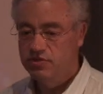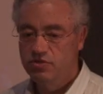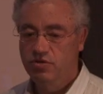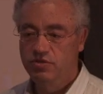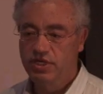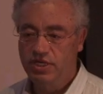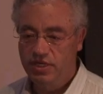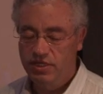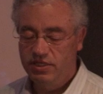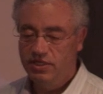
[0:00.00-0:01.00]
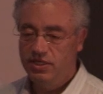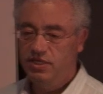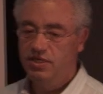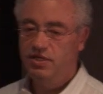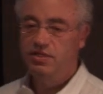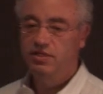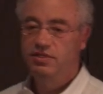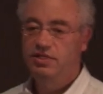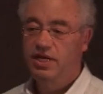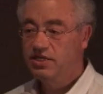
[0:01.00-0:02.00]
so the, the,
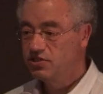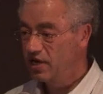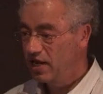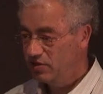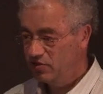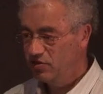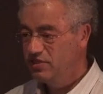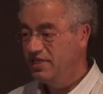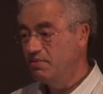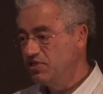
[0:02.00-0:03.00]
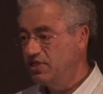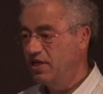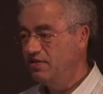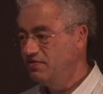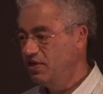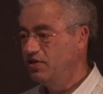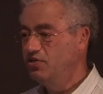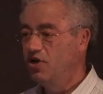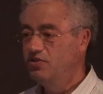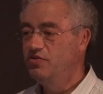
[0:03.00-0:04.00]
the extractors themselves are
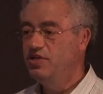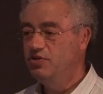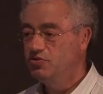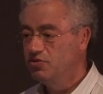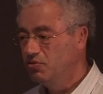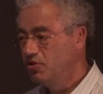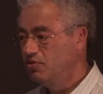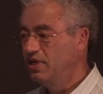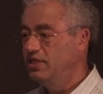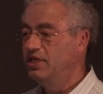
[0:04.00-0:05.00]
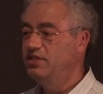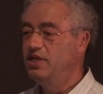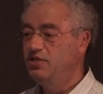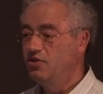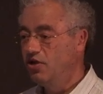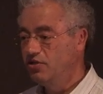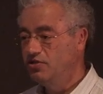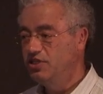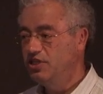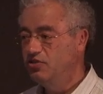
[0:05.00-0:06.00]
not reusable, but the
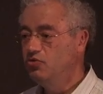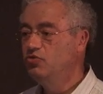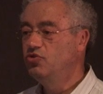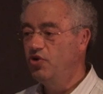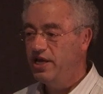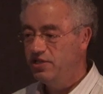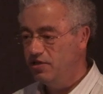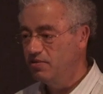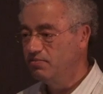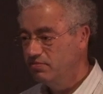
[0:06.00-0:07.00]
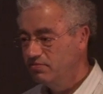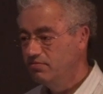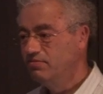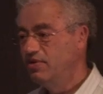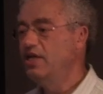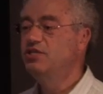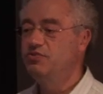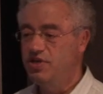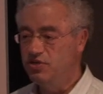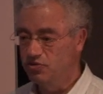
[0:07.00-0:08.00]
technology to train them is
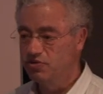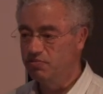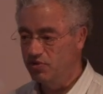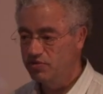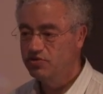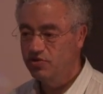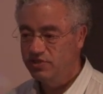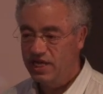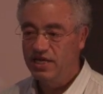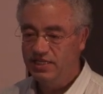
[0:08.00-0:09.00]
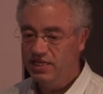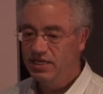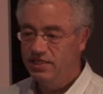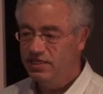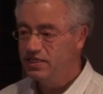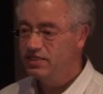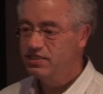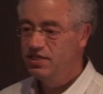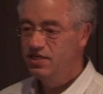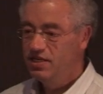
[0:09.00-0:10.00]
reusable. So the idea
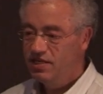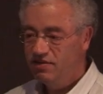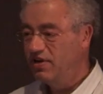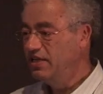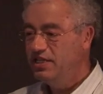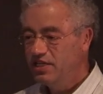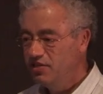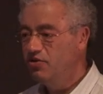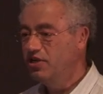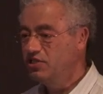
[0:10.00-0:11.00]
is if I need a new